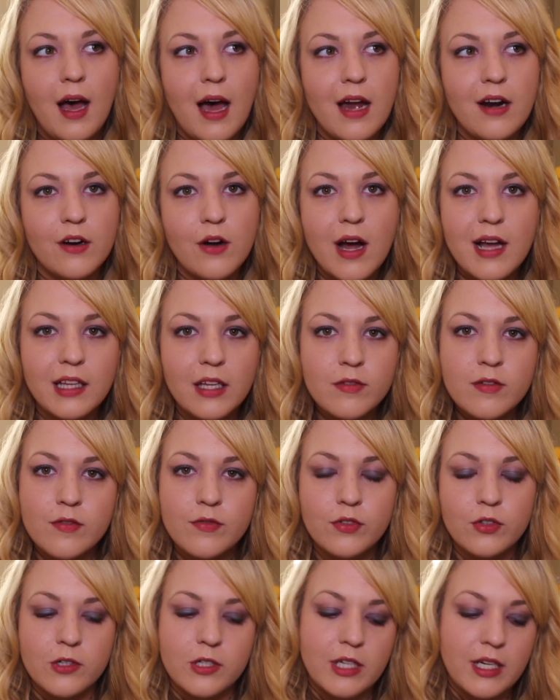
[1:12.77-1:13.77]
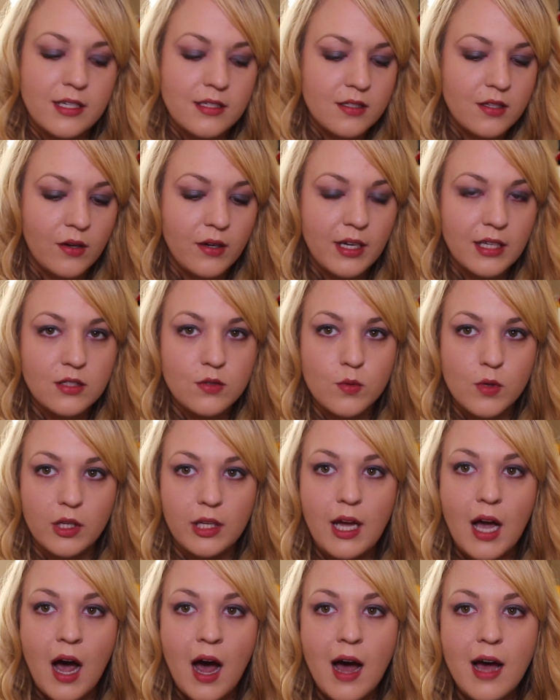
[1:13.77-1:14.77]
I don't know, I live in Florida, so it gets
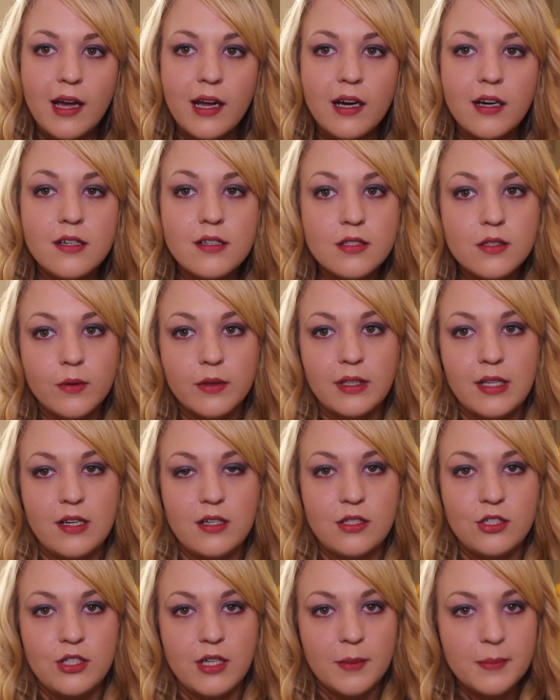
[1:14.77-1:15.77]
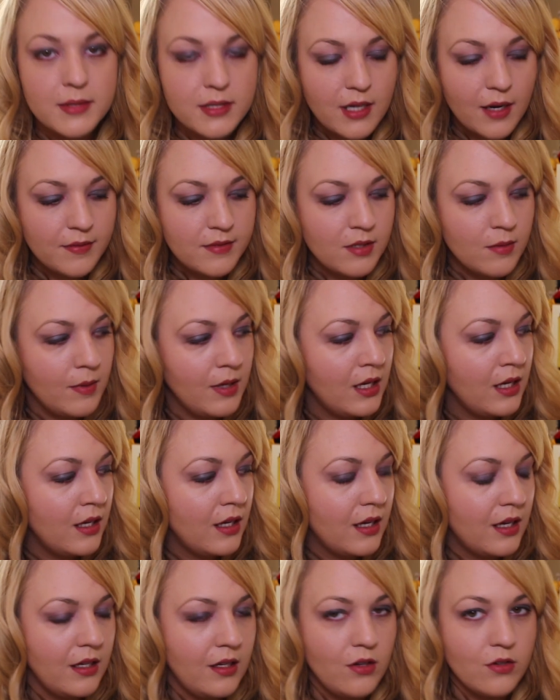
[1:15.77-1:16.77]
really hot here, so when they ship stuff to
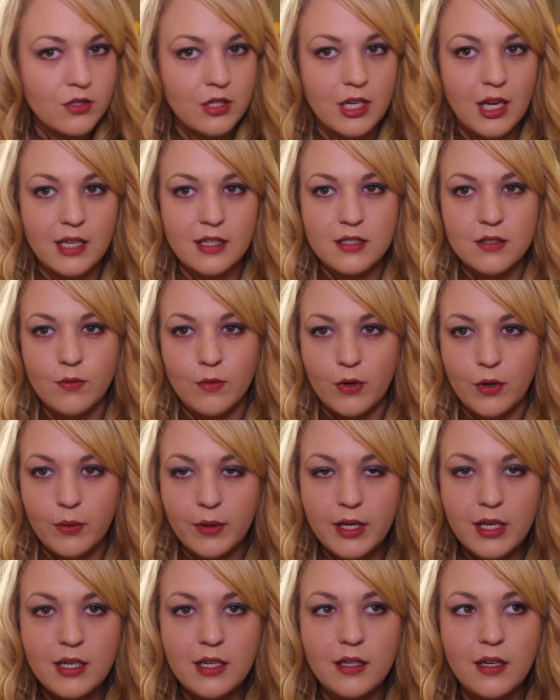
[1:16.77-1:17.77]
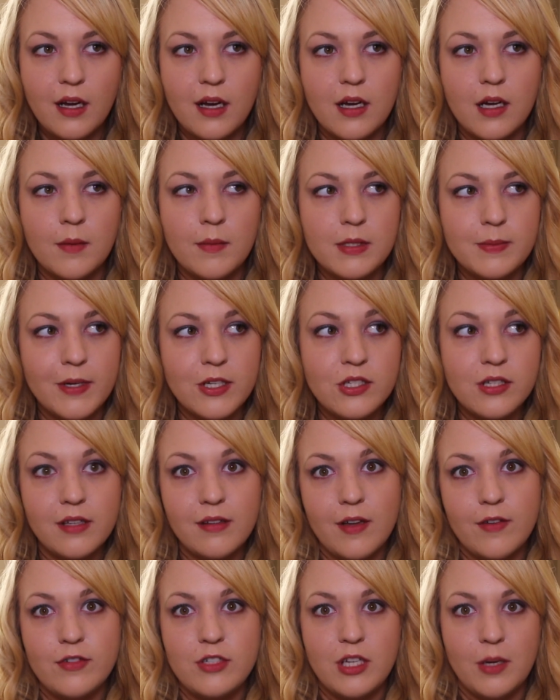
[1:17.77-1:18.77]
me, it usually gets ruined, especially
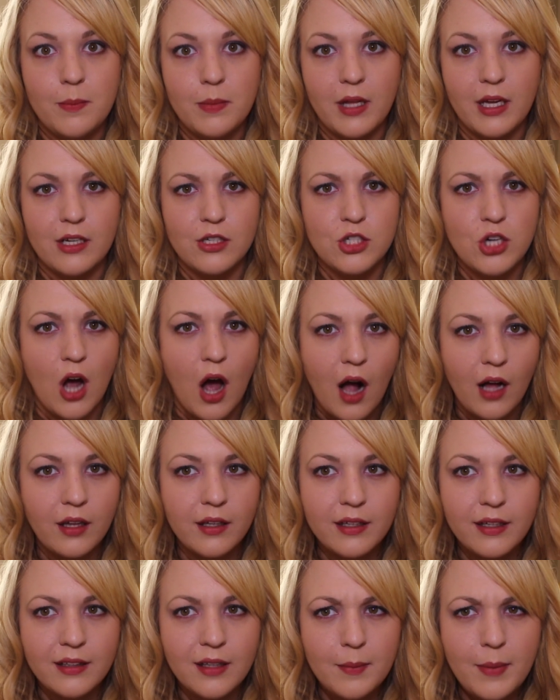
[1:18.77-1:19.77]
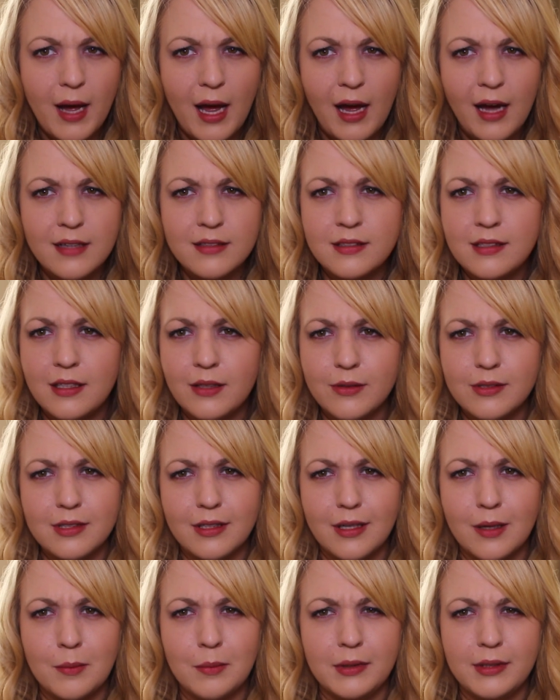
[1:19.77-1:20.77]
they've shipped like chocolate in the past and it was
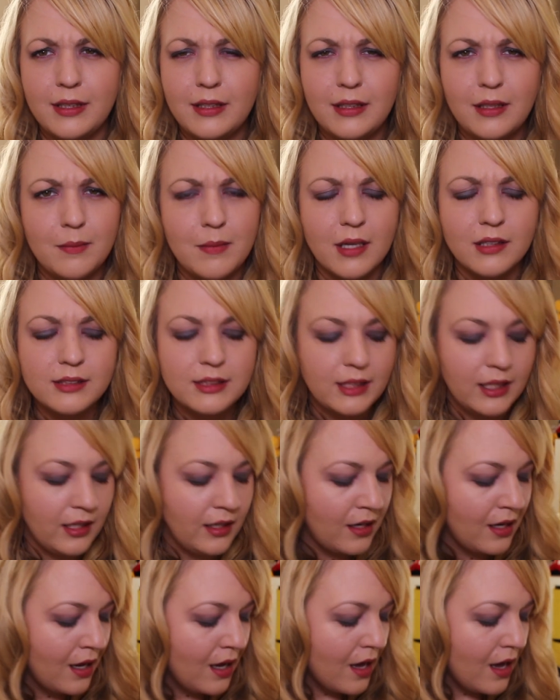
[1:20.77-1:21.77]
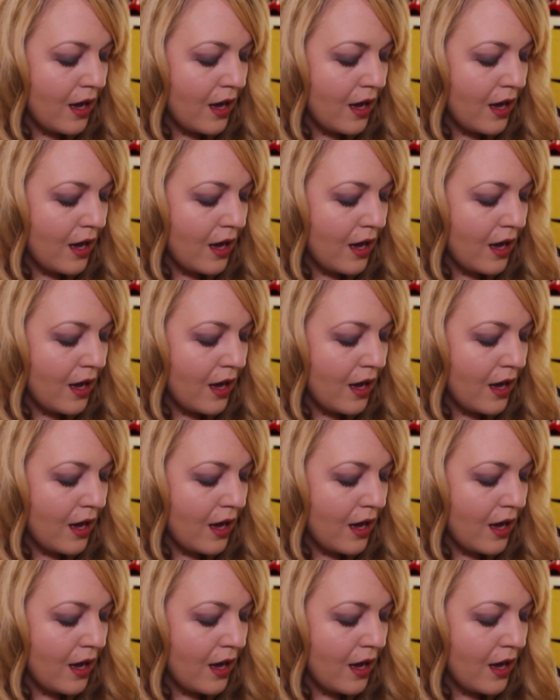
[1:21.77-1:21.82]
like completely melted.